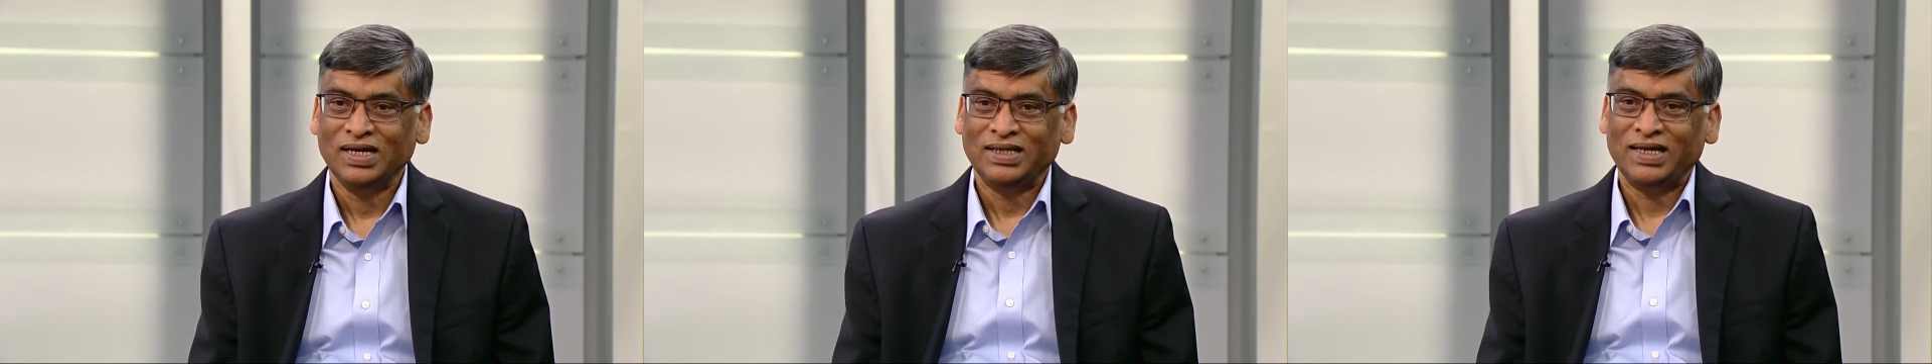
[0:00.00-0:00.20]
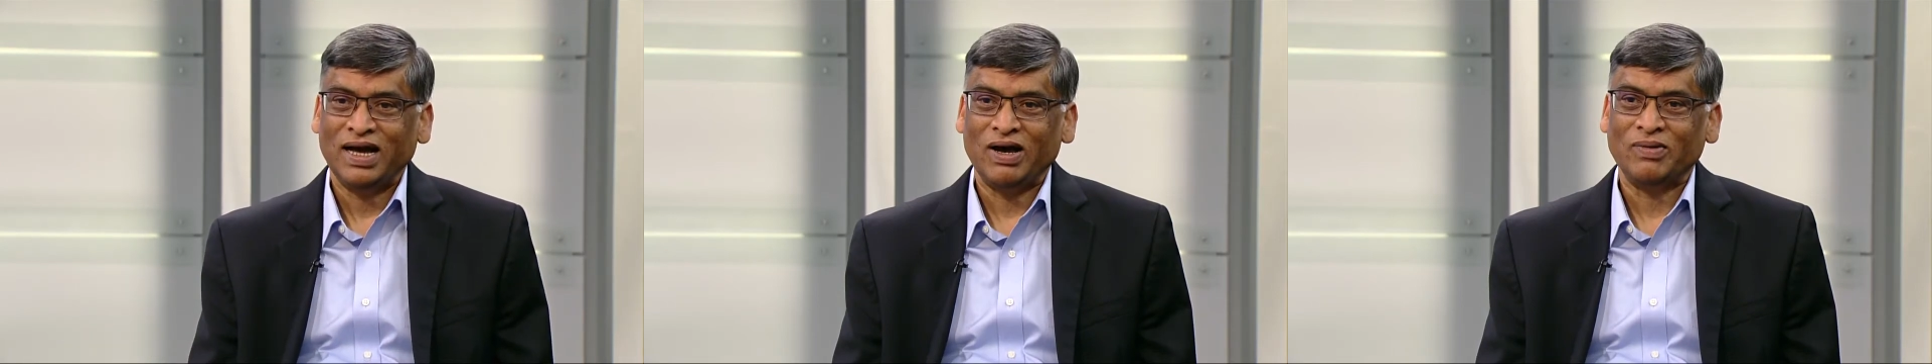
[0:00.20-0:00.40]

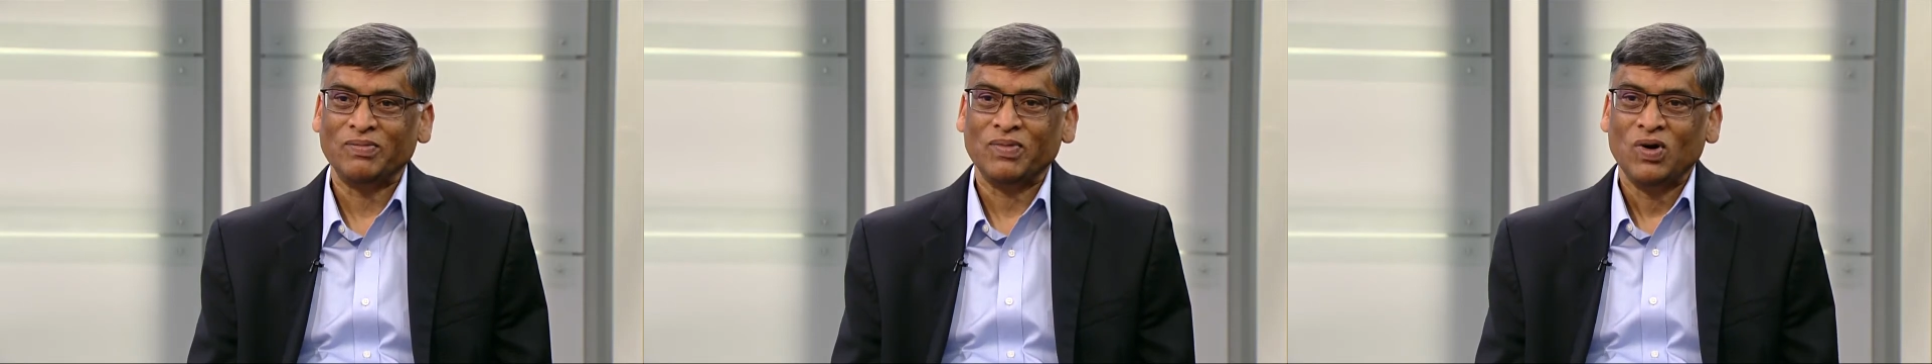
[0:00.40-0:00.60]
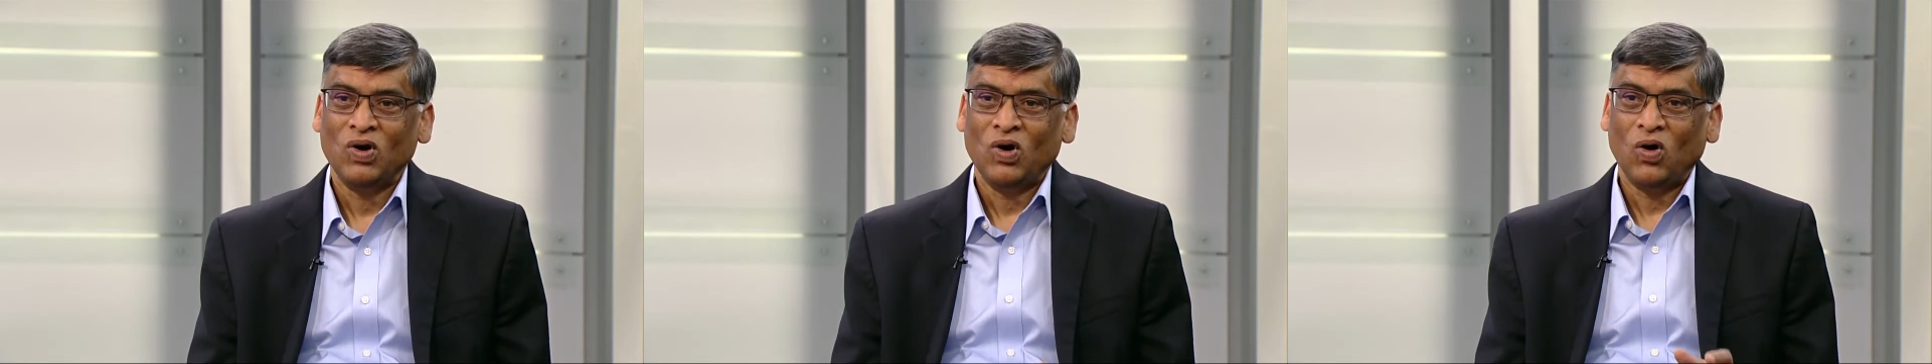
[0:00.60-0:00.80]
Now,
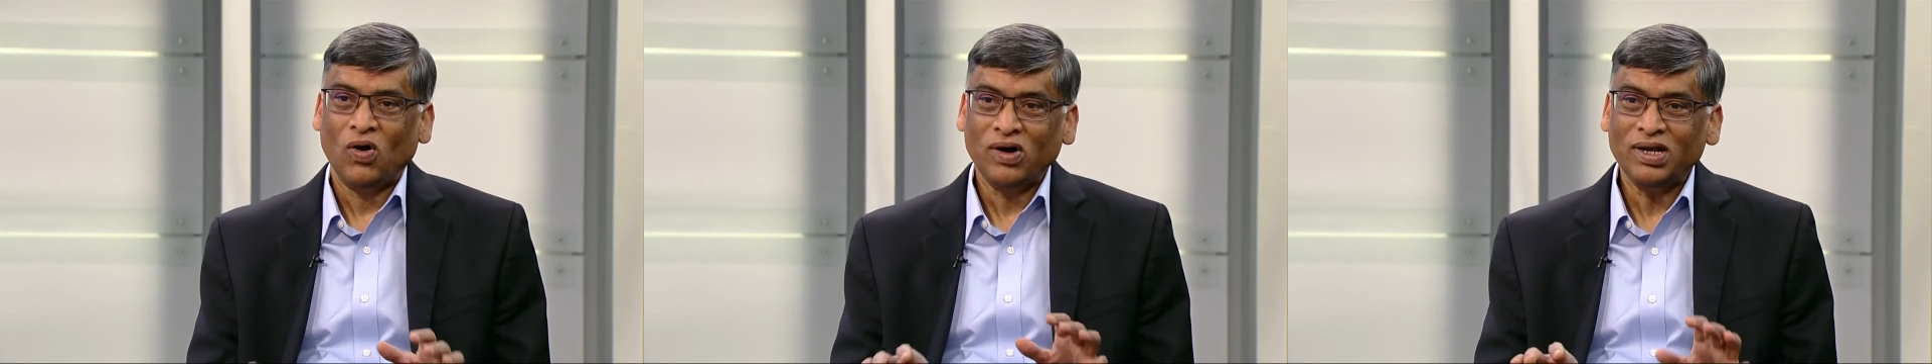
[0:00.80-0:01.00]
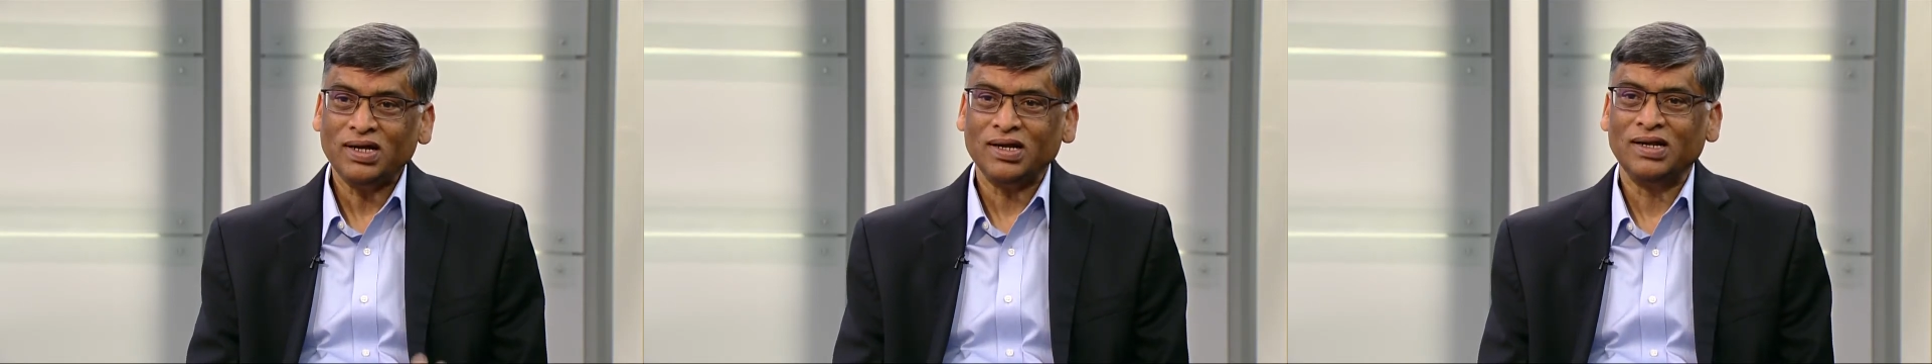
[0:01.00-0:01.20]

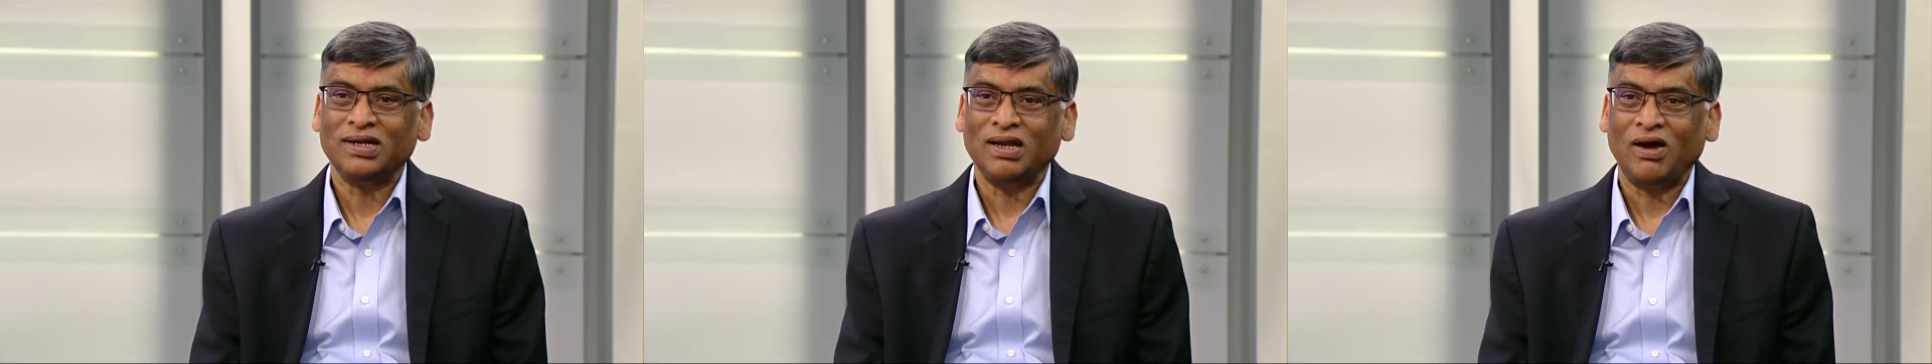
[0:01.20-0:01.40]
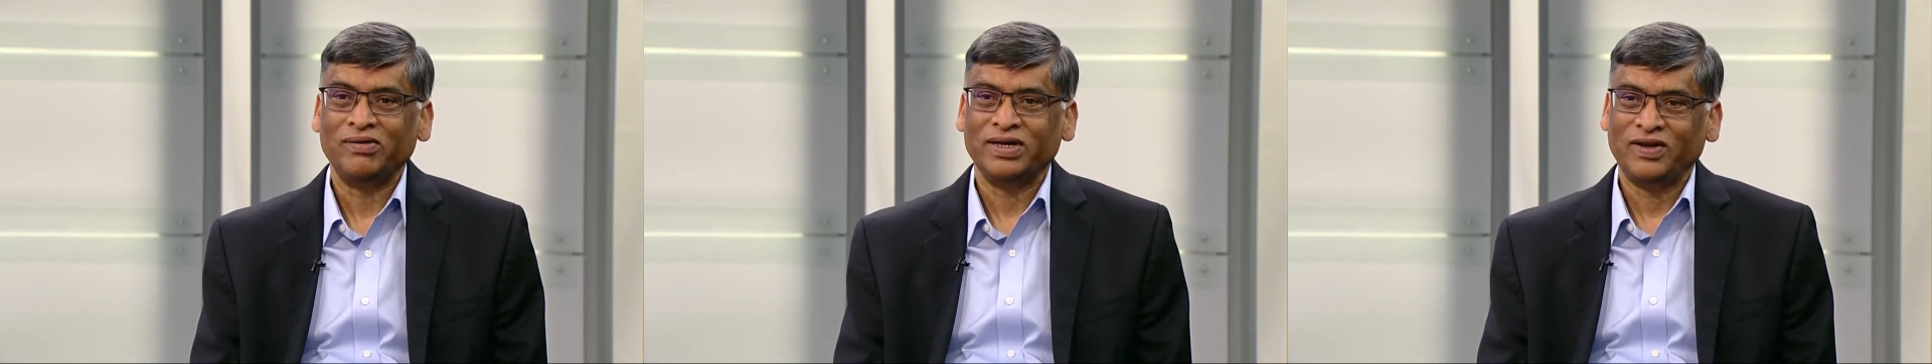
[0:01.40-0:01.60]
Oracle Cloud